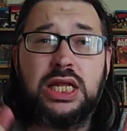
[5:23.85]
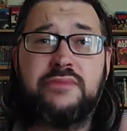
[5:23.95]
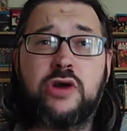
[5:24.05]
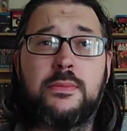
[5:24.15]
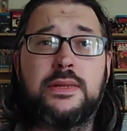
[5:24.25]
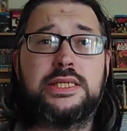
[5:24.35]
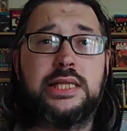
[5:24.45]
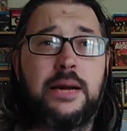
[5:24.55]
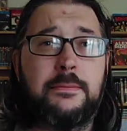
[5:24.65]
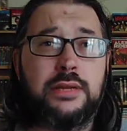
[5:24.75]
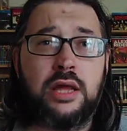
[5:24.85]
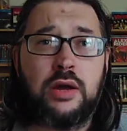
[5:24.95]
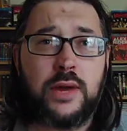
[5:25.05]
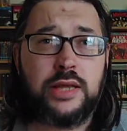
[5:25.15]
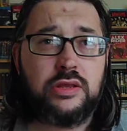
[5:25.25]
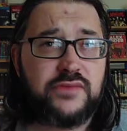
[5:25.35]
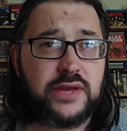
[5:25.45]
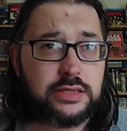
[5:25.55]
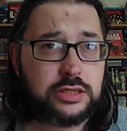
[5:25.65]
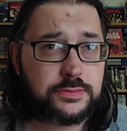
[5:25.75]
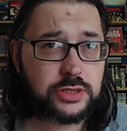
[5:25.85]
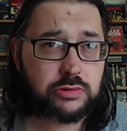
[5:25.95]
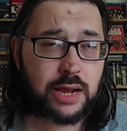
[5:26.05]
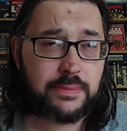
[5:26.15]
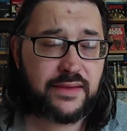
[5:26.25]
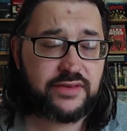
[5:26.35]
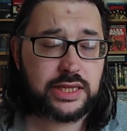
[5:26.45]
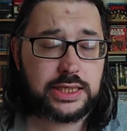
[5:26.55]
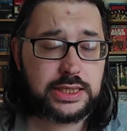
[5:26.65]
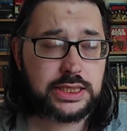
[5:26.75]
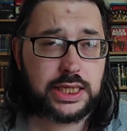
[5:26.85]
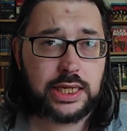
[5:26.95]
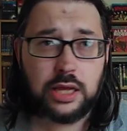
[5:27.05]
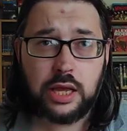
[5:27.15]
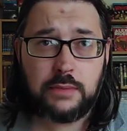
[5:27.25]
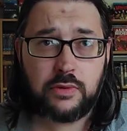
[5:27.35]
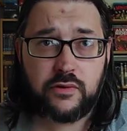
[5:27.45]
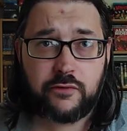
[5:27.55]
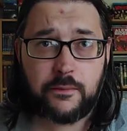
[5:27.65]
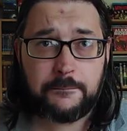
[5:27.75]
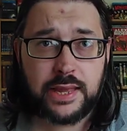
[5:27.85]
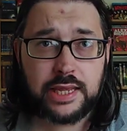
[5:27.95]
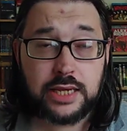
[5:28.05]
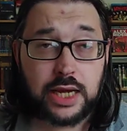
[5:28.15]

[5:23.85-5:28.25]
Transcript: Leave comments down below. And don't forget to subscribe if you'd like to see more from me.